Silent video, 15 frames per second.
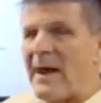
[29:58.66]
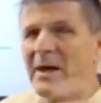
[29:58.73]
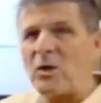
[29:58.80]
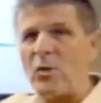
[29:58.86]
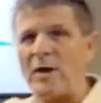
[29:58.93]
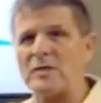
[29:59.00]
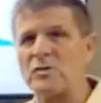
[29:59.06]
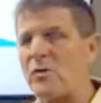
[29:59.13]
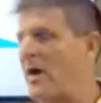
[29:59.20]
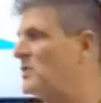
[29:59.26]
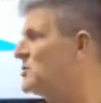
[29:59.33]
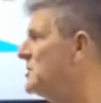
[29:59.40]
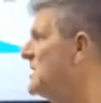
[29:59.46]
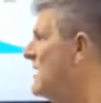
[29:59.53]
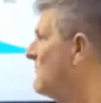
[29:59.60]
my quiz
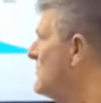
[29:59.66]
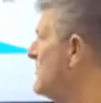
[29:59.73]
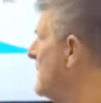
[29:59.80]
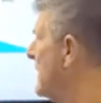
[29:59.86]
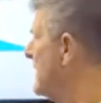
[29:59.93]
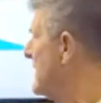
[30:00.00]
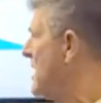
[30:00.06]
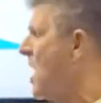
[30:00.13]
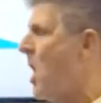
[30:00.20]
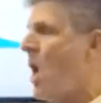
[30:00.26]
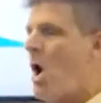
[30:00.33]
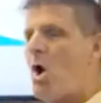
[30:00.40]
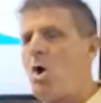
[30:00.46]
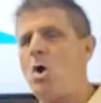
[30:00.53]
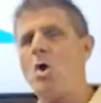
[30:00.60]
question to everybody.
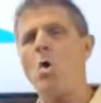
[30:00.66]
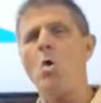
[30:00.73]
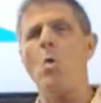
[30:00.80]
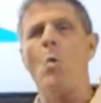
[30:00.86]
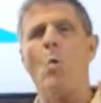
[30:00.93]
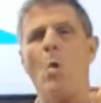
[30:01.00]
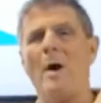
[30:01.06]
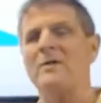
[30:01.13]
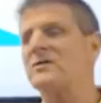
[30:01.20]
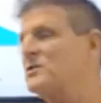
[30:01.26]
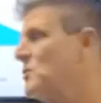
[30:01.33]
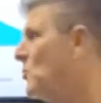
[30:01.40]
Who wants